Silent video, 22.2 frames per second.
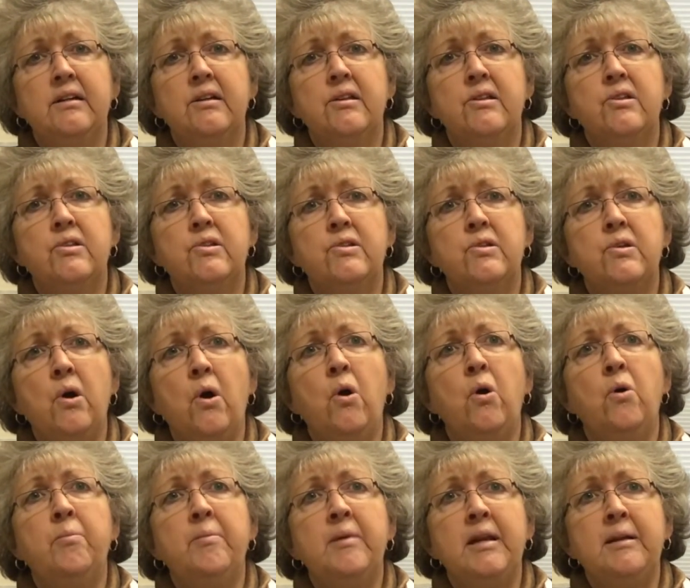
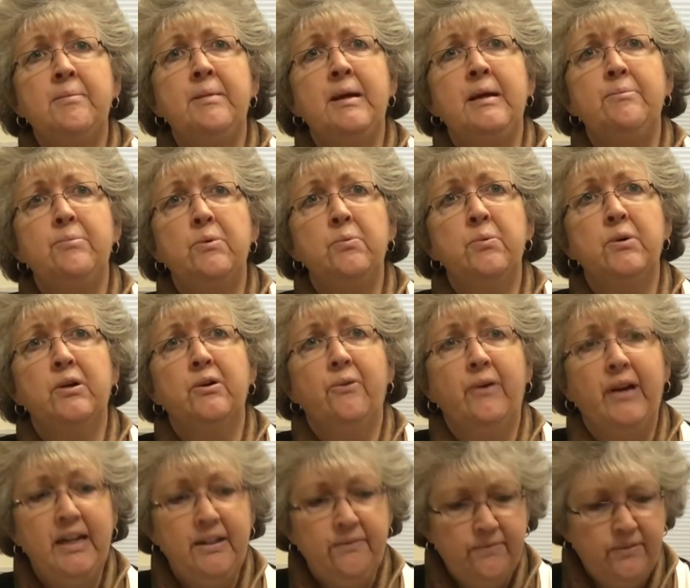so many people were
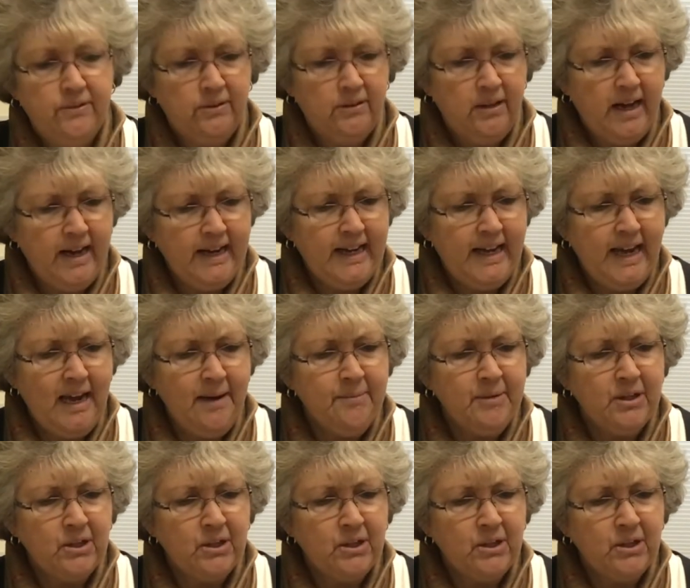grateful. I came